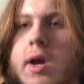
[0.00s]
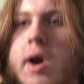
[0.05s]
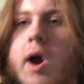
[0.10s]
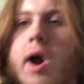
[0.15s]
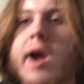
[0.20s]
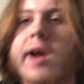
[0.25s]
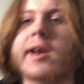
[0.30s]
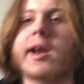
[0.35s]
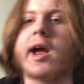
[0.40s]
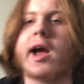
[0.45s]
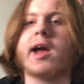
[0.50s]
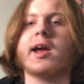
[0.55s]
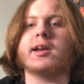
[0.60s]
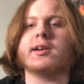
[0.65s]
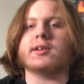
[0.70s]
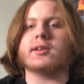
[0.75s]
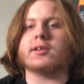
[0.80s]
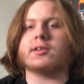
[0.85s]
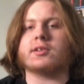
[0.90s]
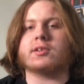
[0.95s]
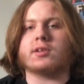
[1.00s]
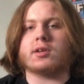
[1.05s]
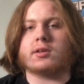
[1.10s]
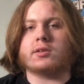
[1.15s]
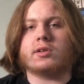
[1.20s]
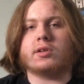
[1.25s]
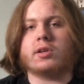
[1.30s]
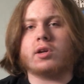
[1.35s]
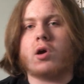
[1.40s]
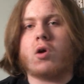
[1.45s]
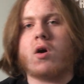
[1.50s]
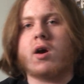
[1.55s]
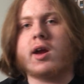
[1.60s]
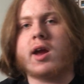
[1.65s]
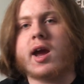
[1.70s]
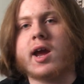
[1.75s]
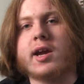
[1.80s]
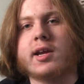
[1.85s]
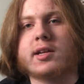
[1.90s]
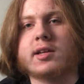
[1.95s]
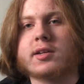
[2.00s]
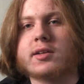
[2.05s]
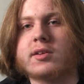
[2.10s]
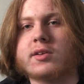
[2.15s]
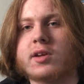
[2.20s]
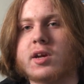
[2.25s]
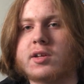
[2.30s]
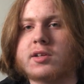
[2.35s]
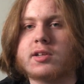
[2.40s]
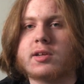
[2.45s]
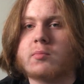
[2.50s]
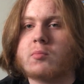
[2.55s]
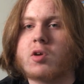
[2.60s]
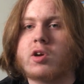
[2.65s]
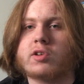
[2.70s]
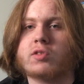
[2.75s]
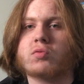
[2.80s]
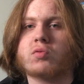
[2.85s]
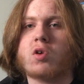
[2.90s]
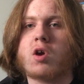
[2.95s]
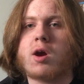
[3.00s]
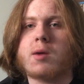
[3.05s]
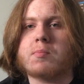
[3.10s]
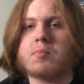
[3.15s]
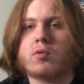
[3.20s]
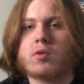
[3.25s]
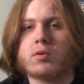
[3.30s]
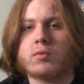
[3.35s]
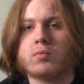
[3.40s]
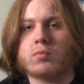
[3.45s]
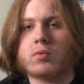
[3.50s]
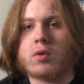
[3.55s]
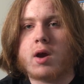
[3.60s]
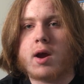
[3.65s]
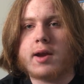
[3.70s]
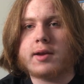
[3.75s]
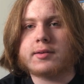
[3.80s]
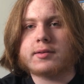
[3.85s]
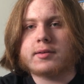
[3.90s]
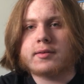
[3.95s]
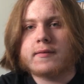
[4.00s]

I hate it. You know I hate adjusting my tripod, right?